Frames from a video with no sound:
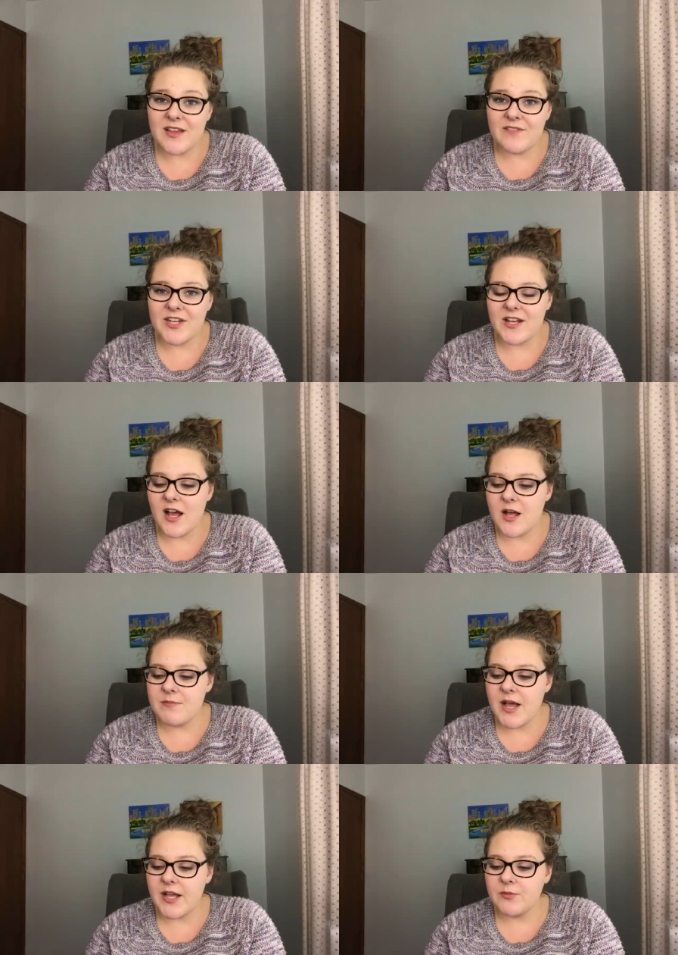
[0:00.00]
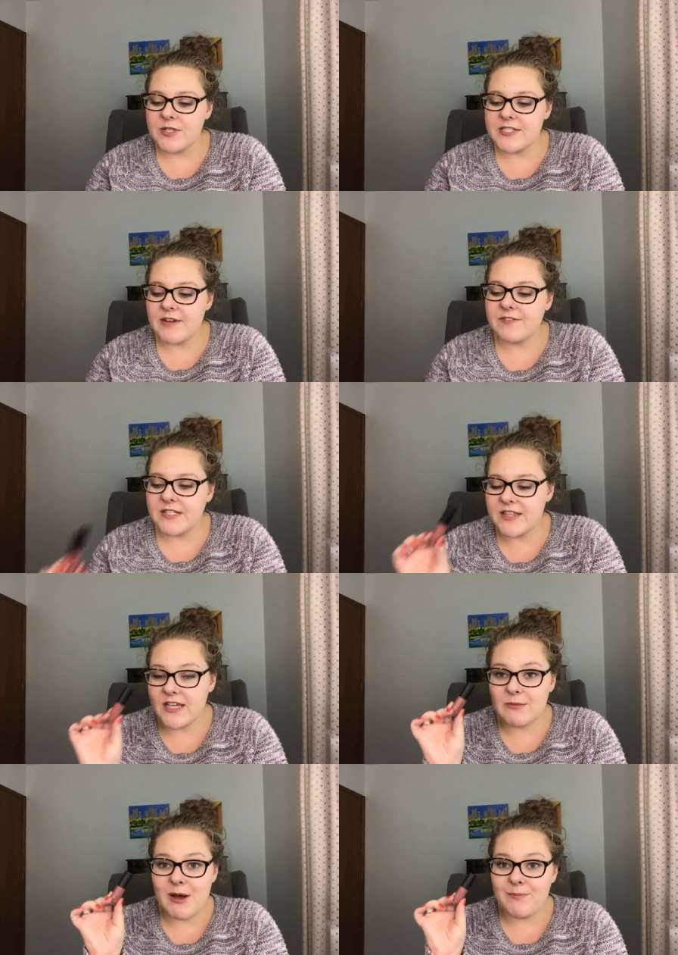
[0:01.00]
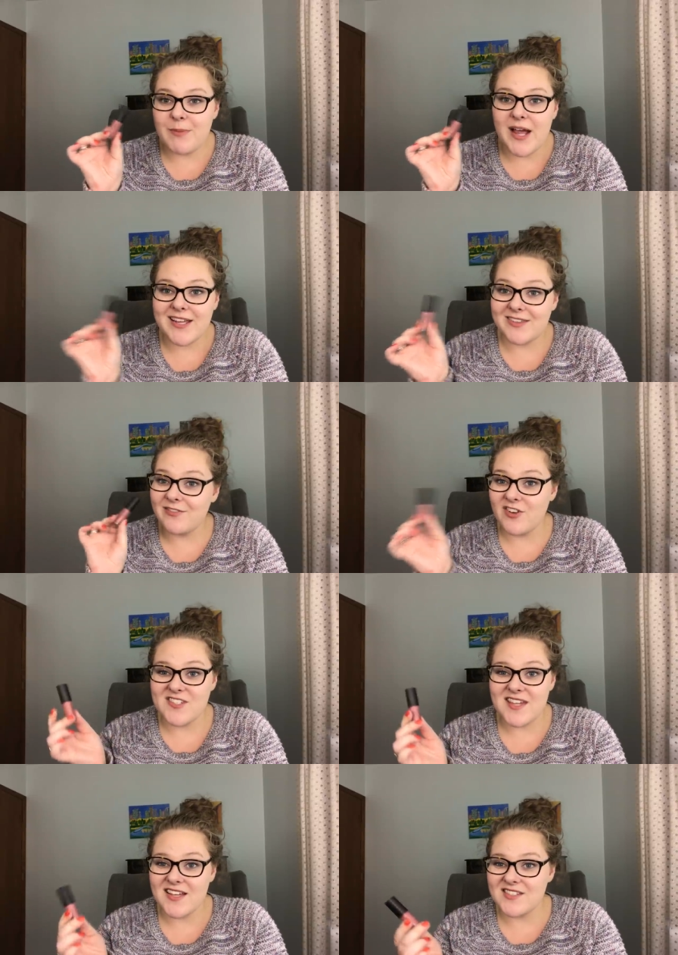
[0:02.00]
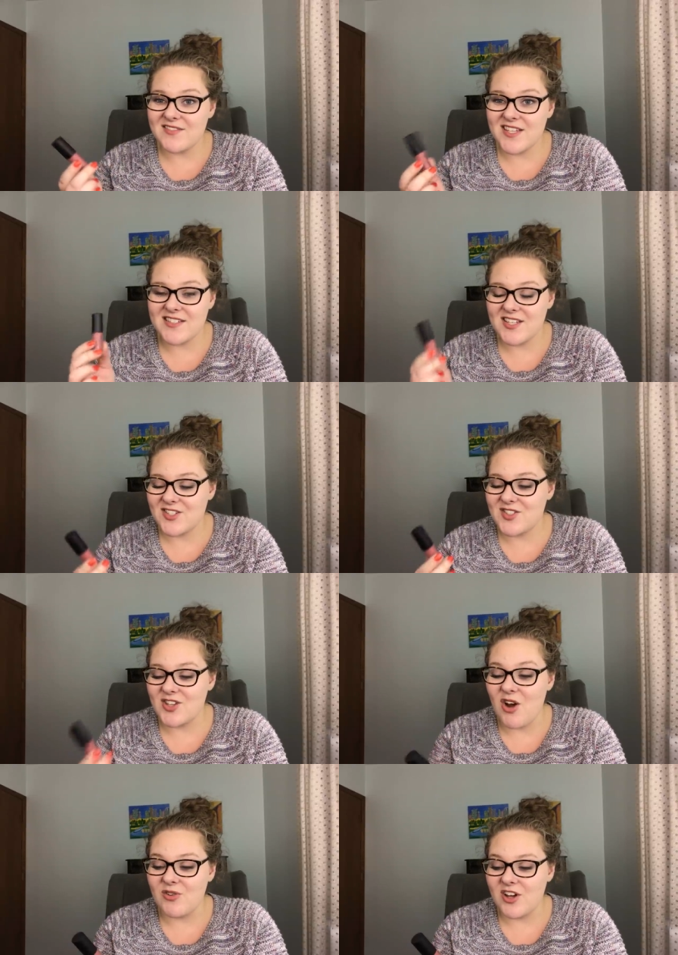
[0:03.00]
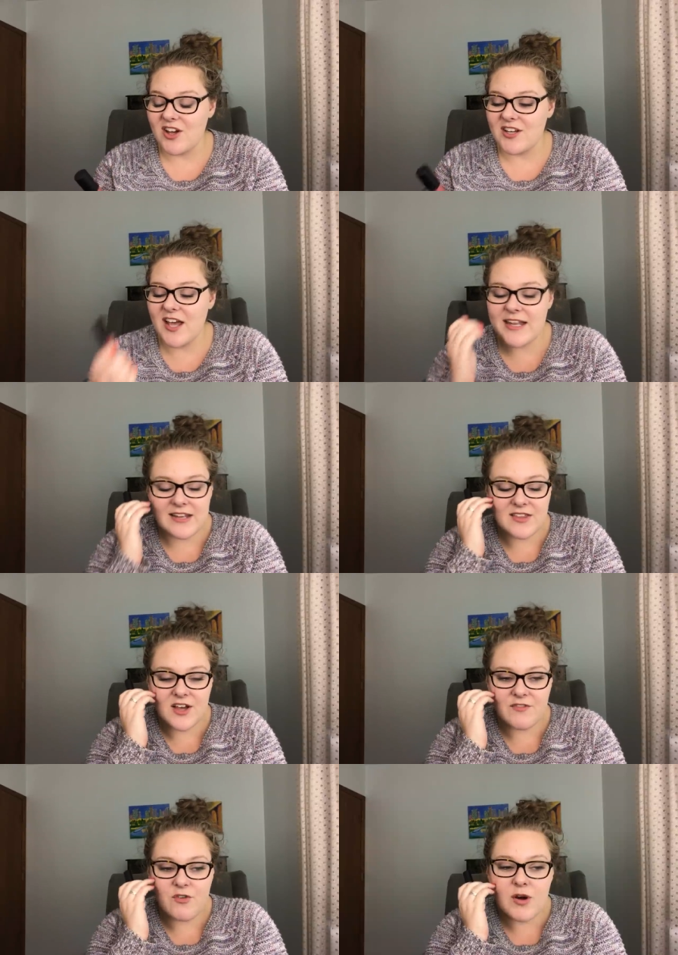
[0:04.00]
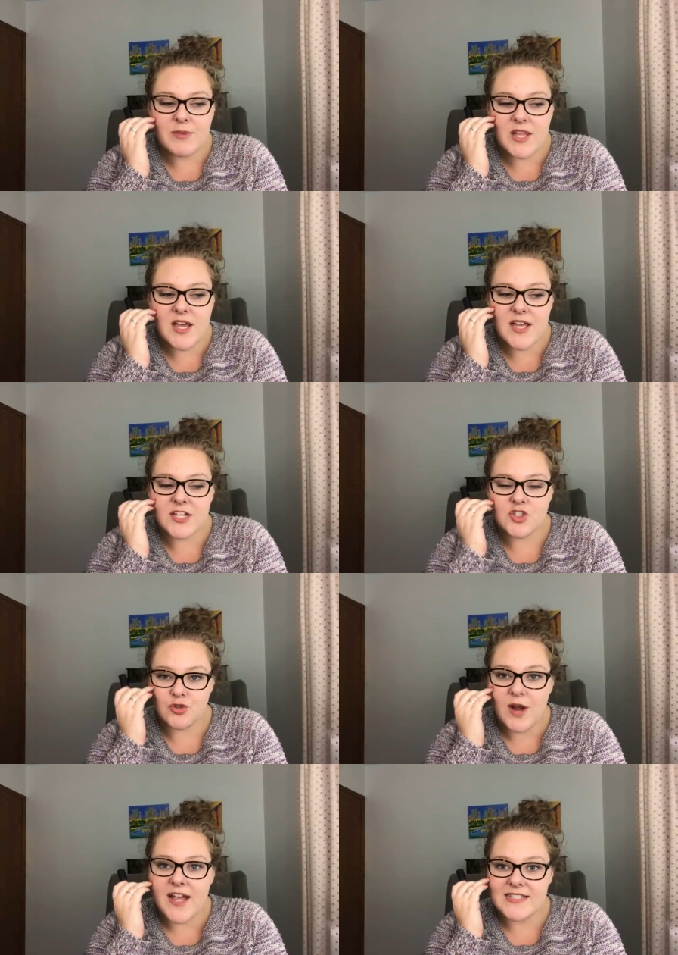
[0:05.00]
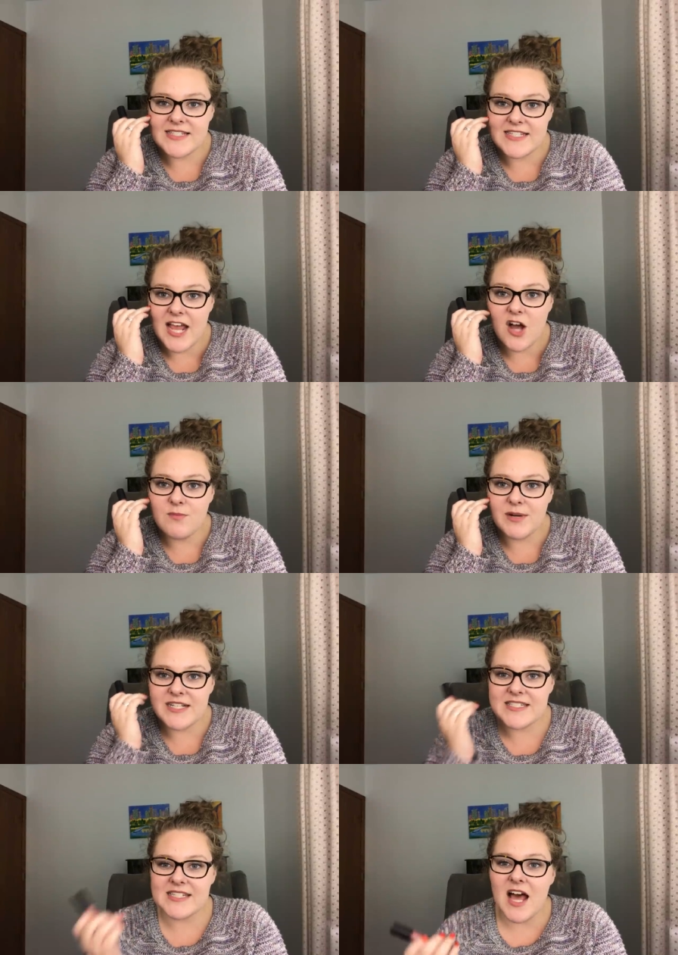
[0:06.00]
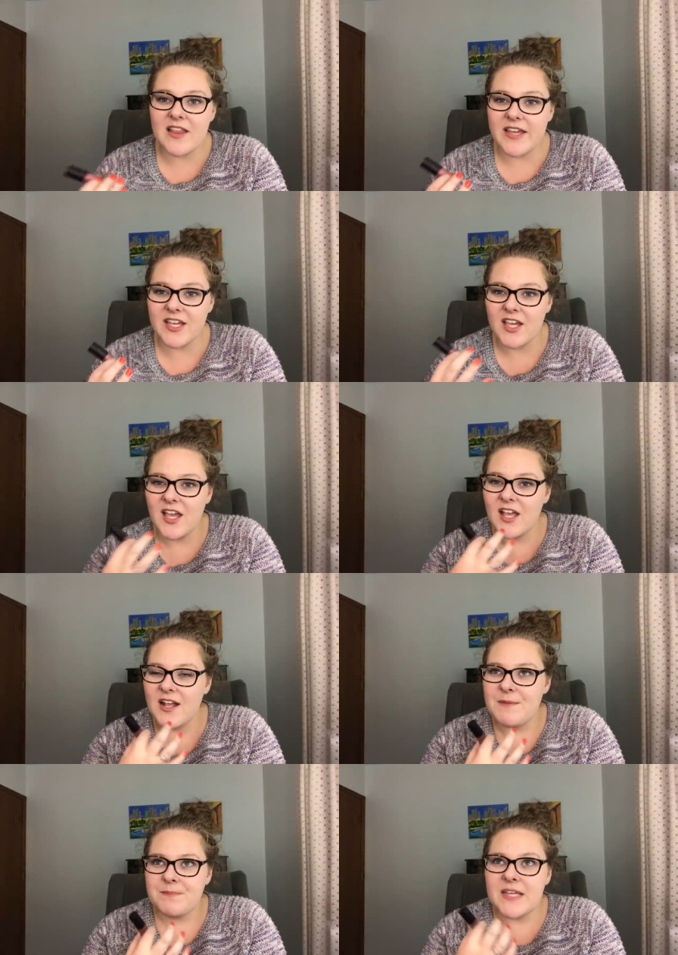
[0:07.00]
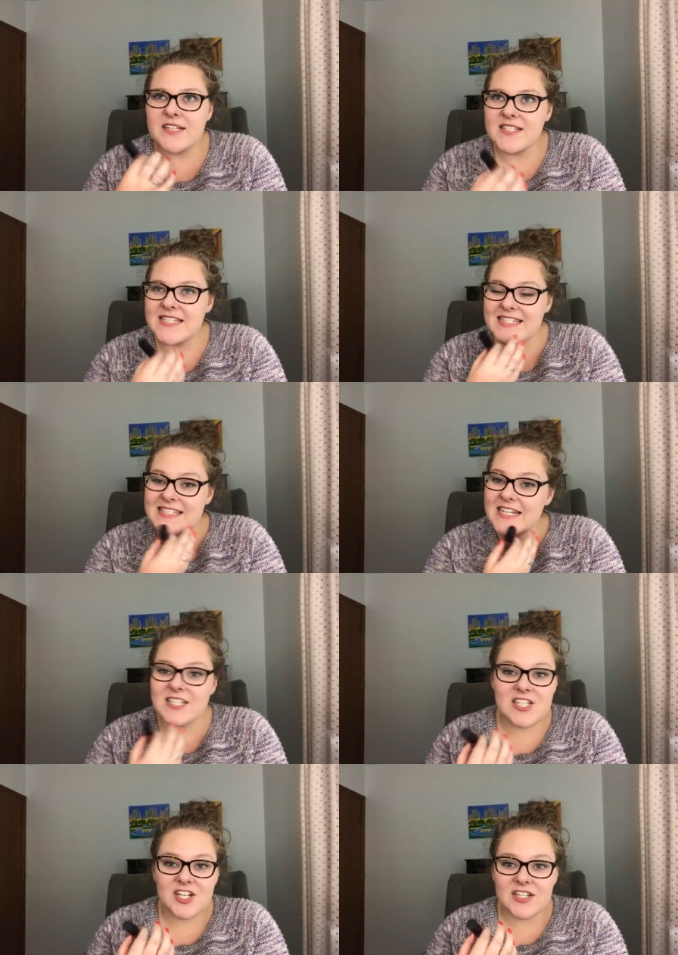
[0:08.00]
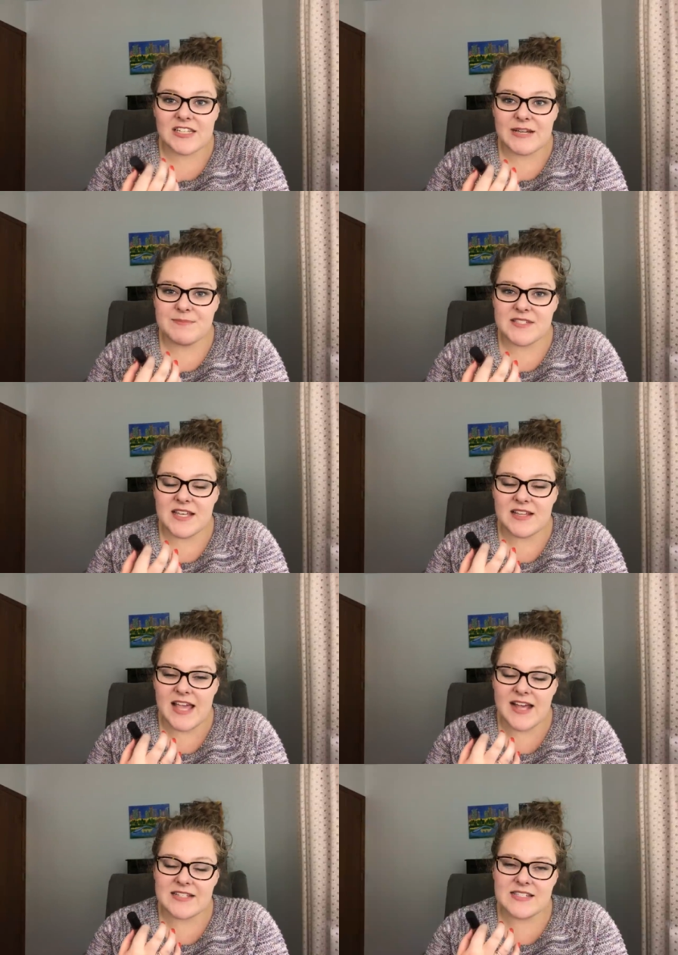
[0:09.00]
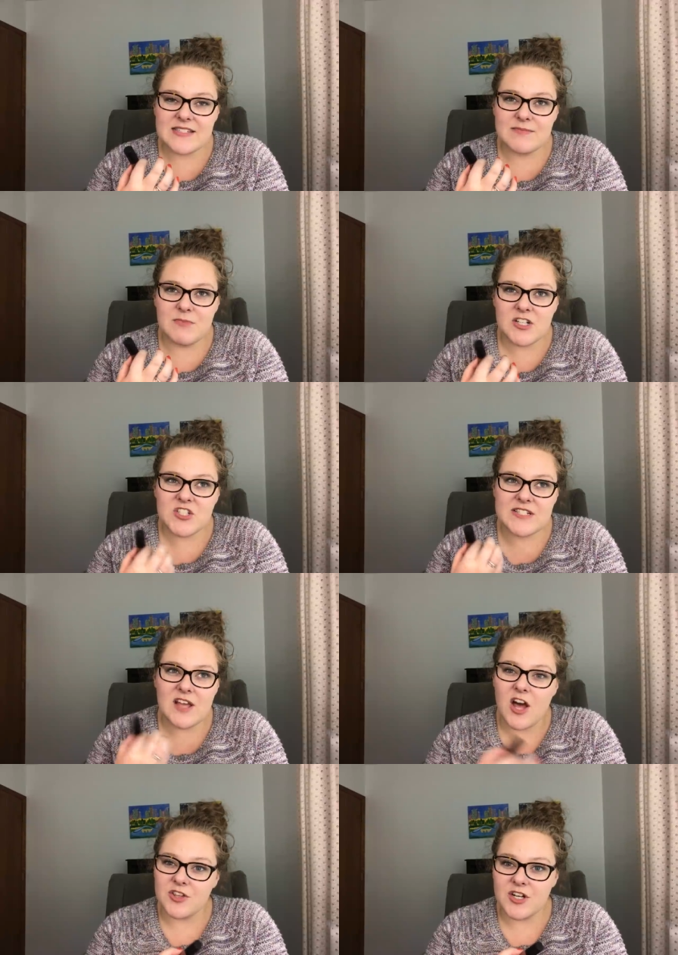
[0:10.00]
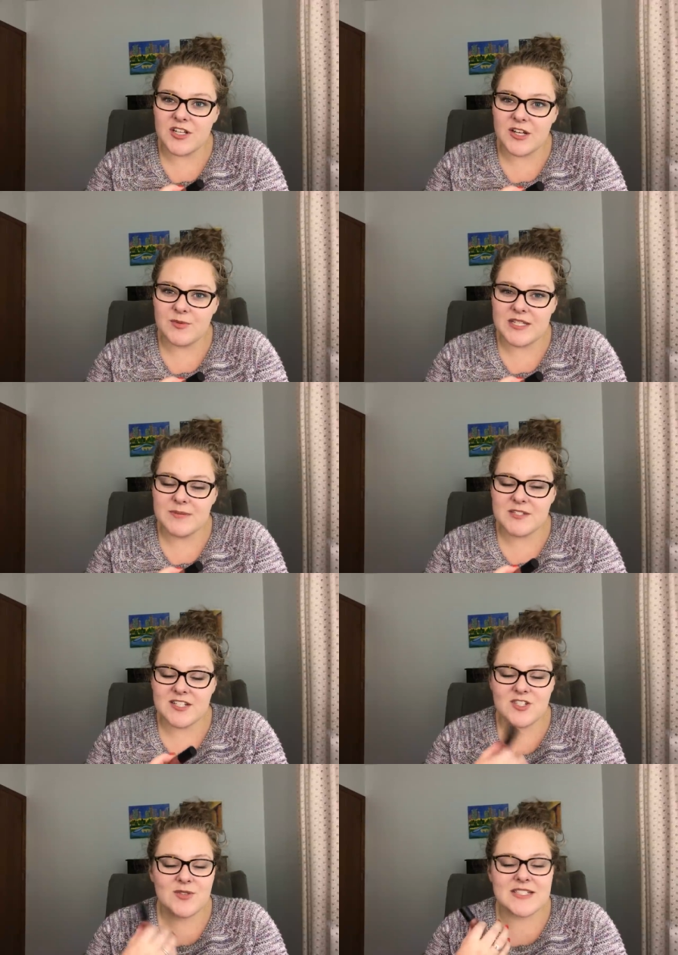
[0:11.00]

love it. Um, I would definitely think about buying the full size of this. It's so good. And the formula, it dries down, but it's not like, it doesn't stick to your lips as much as other liquid lipsticks do.